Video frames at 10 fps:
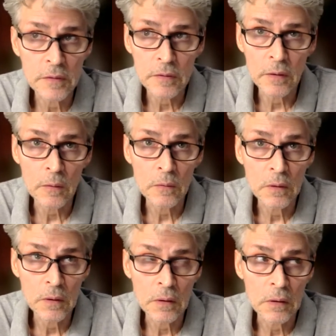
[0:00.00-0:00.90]
So
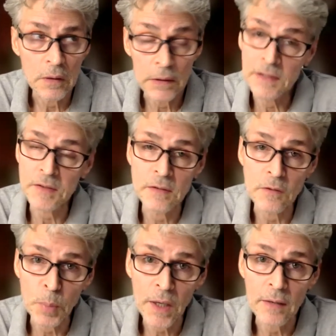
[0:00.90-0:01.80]
at least in
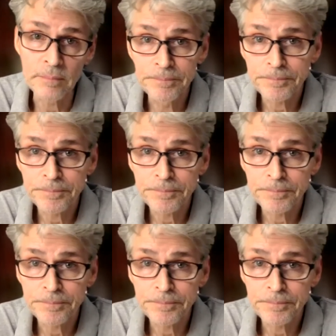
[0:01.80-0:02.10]
Japan,